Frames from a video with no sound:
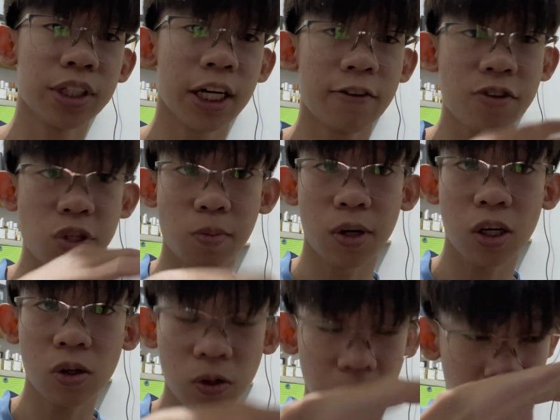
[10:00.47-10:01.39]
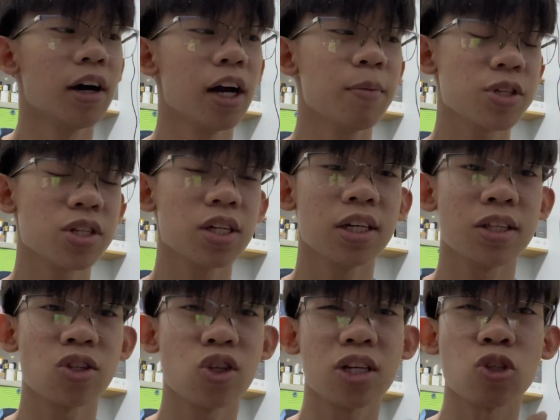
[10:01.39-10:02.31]
kind of smell. I must say
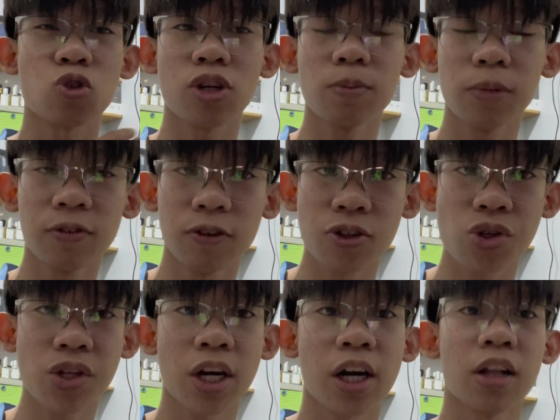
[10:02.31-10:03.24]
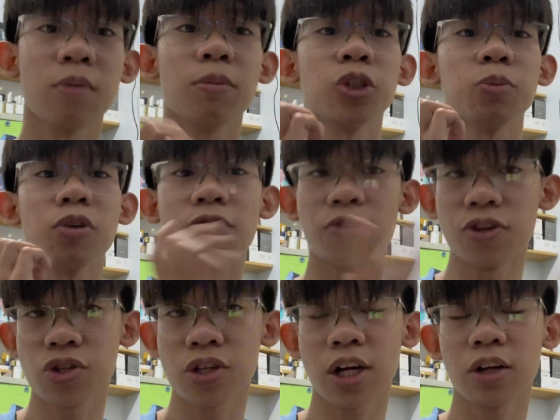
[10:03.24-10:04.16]
it's extremely versatile, much more
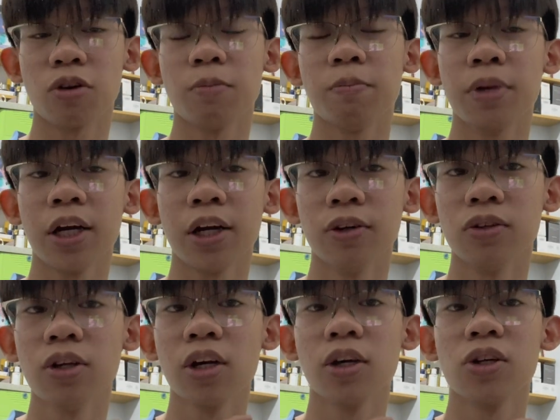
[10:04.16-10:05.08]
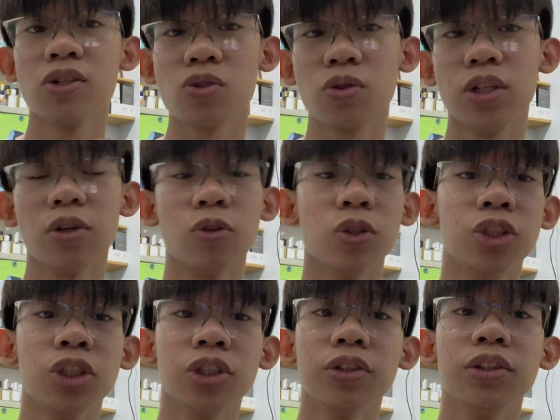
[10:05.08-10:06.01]
versatile compared to the
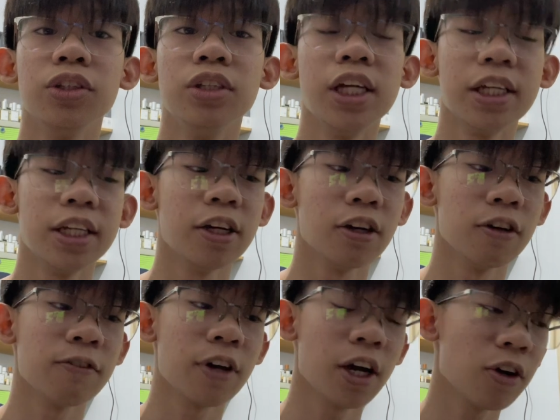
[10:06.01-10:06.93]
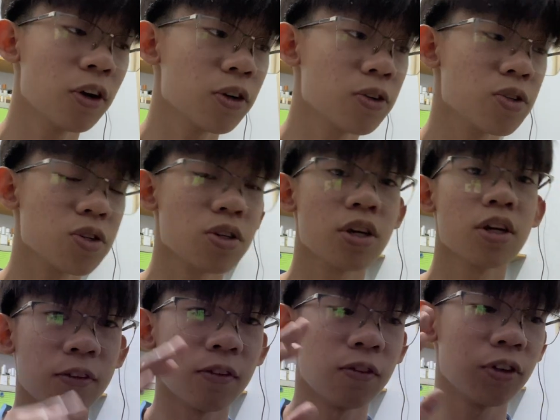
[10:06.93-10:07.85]
original DNA of Eros.
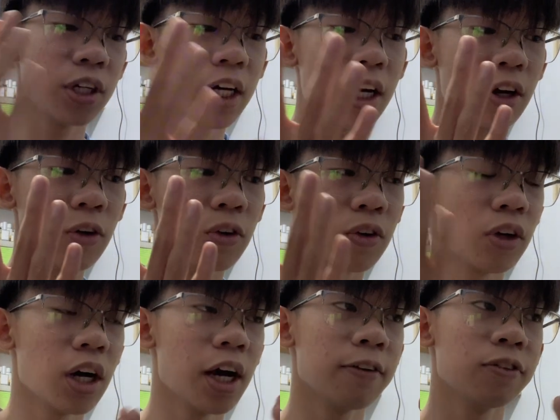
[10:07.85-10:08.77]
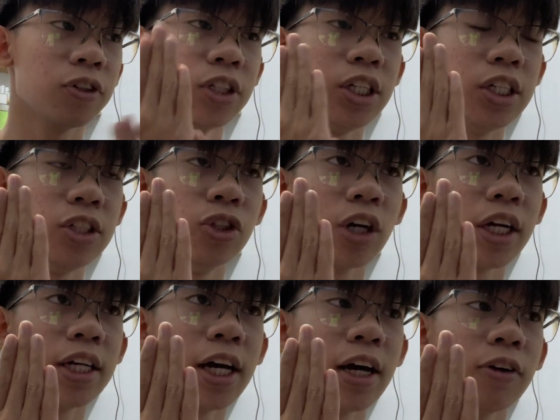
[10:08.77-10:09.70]
For now, after the dry
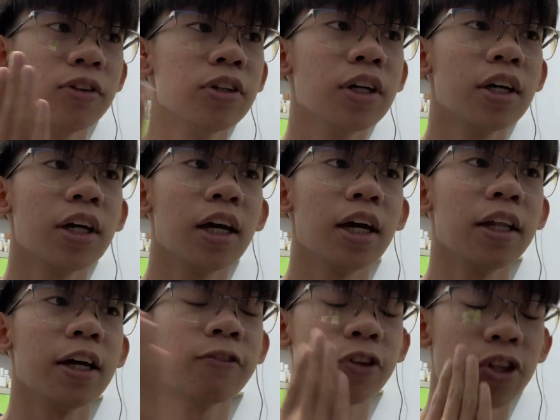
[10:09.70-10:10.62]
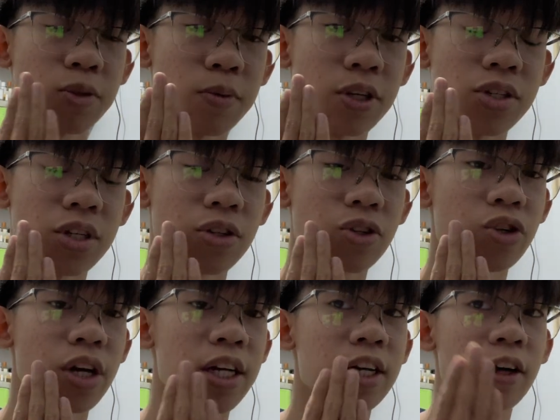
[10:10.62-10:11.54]
down and after experiencing the
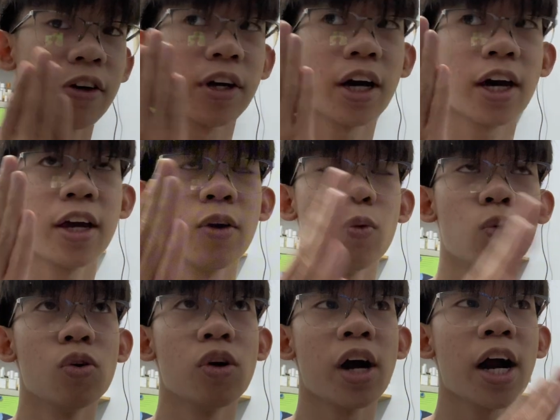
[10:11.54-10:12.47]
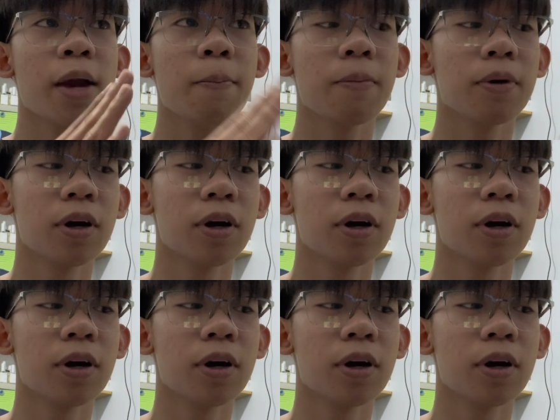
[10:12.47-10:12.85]
dry down, I will amp